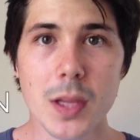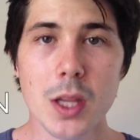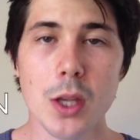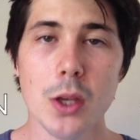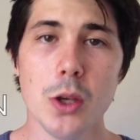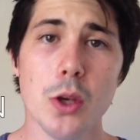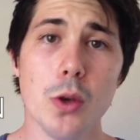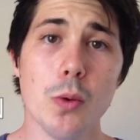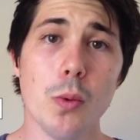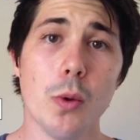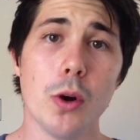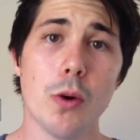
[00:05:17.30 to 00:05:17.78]

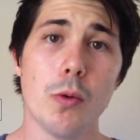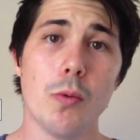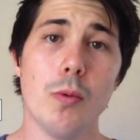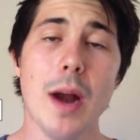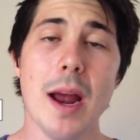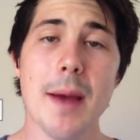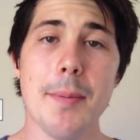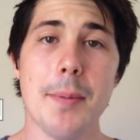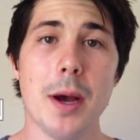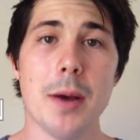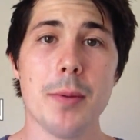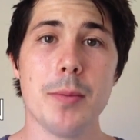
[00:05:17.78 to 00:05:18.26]
you want to
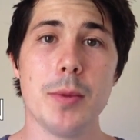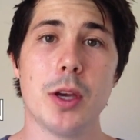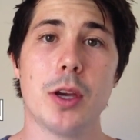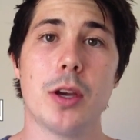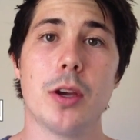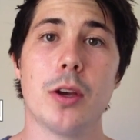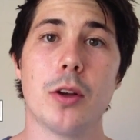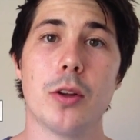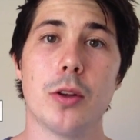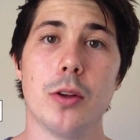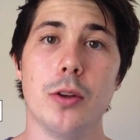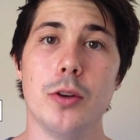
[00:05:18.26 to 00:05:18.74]
wrap up your
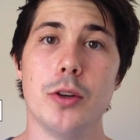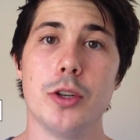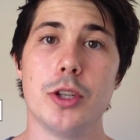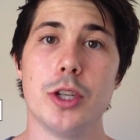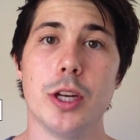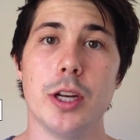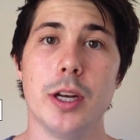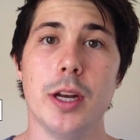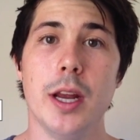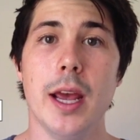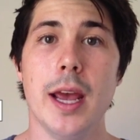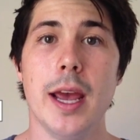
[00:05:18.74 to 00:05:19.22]

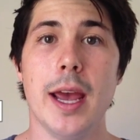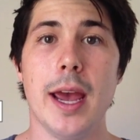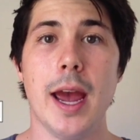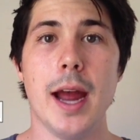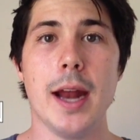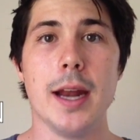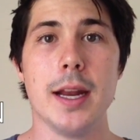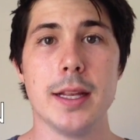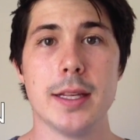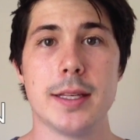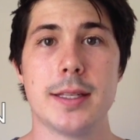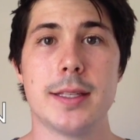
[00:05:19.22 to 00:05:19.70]
conclusion,
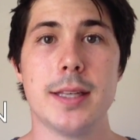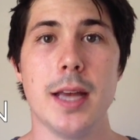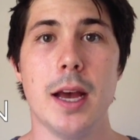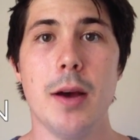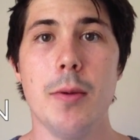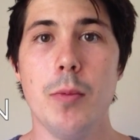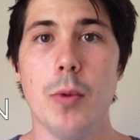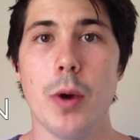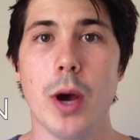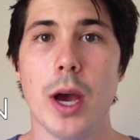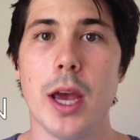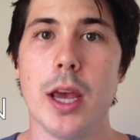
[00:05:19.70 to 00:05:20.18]
and in
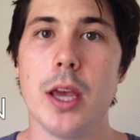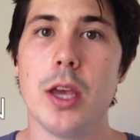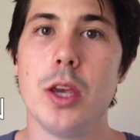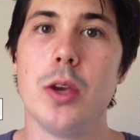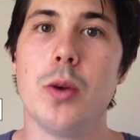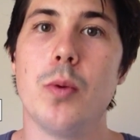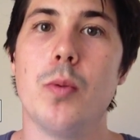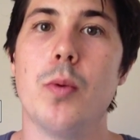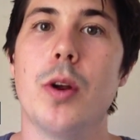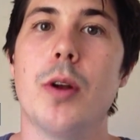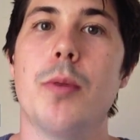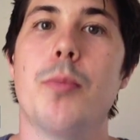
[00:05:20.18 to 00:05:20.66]
some way
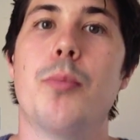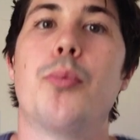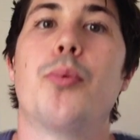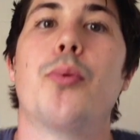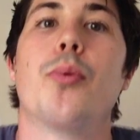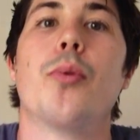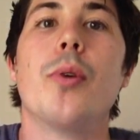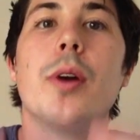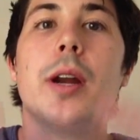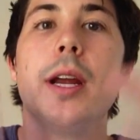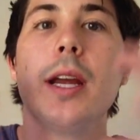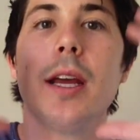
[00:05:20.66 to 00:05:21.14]
you want to
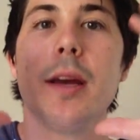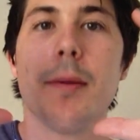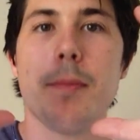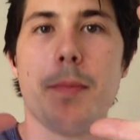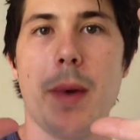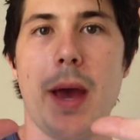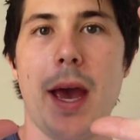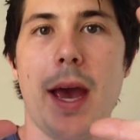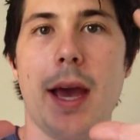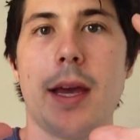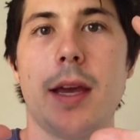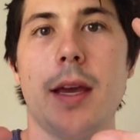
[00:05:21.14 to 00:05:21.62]
bring it
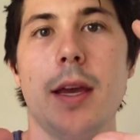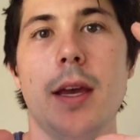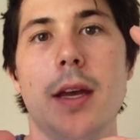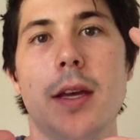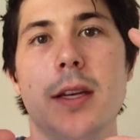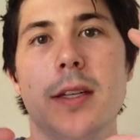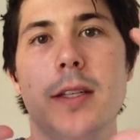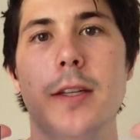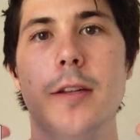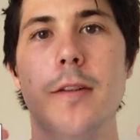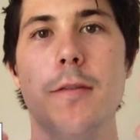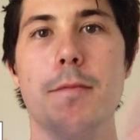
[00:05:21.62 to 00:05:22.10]
back
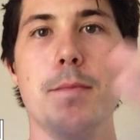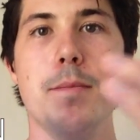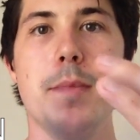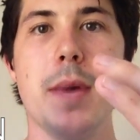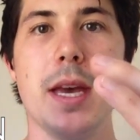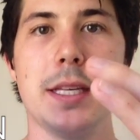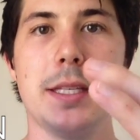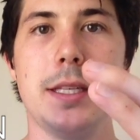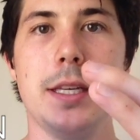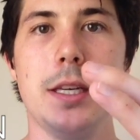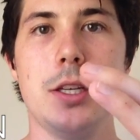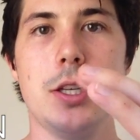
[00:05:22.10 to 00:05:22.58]
to the
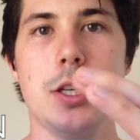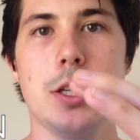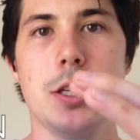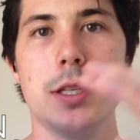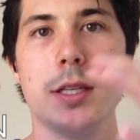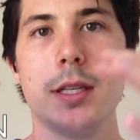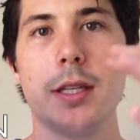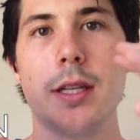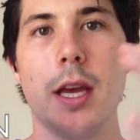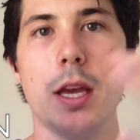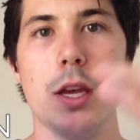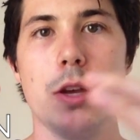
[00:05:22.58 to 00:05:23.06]

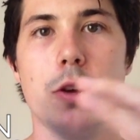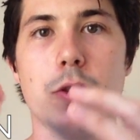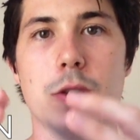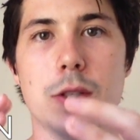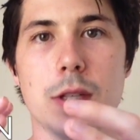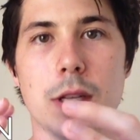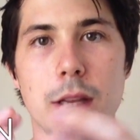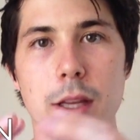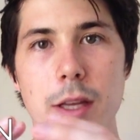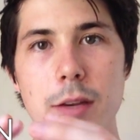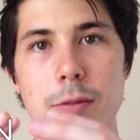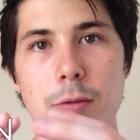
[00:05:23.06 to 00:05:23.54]
messages that you're
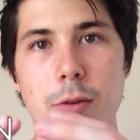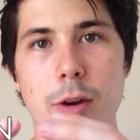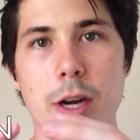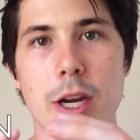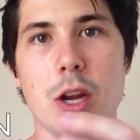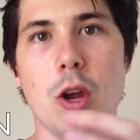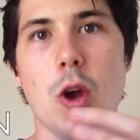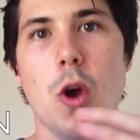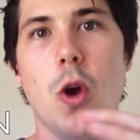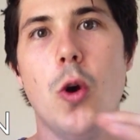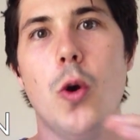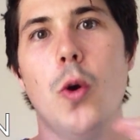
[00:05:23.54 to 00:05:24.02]

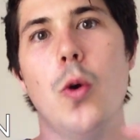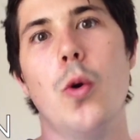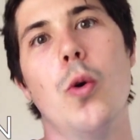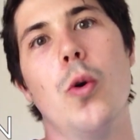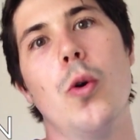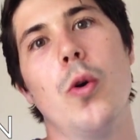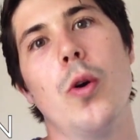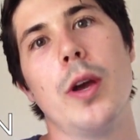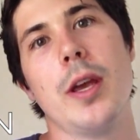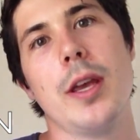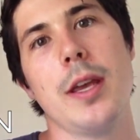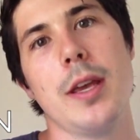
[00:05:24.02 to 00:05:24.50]
delivering,
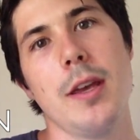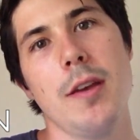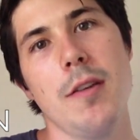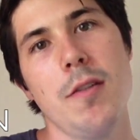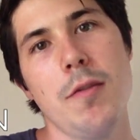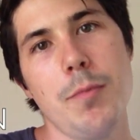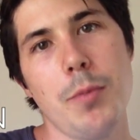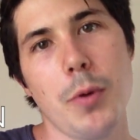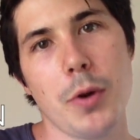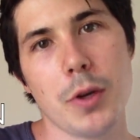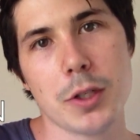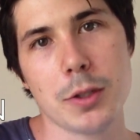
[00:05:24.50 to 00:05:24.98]
or
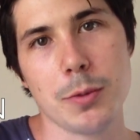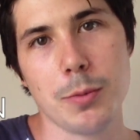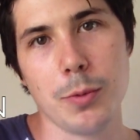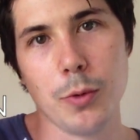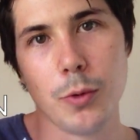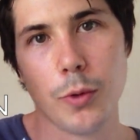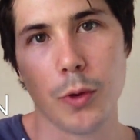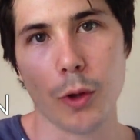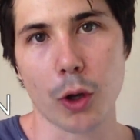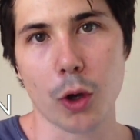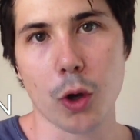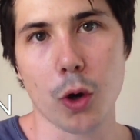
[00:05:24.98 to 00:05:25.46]
if possible,
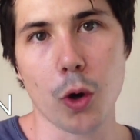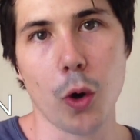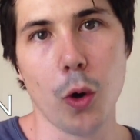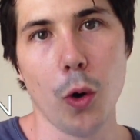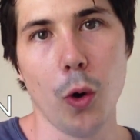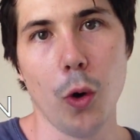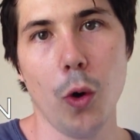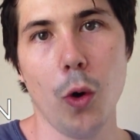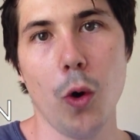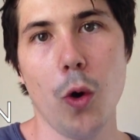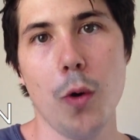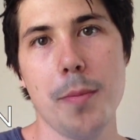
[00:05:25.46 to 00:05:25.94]
the
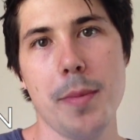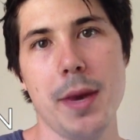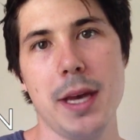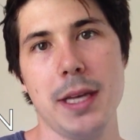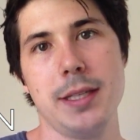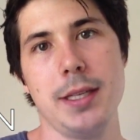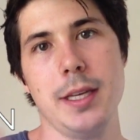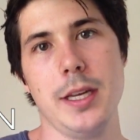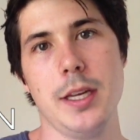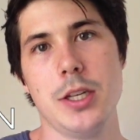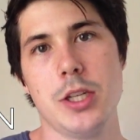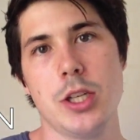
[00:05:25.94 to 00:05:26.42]
core
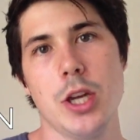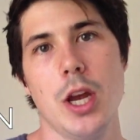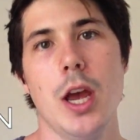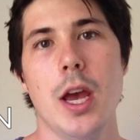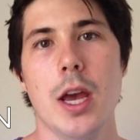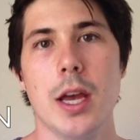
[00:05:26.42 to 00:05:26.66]
message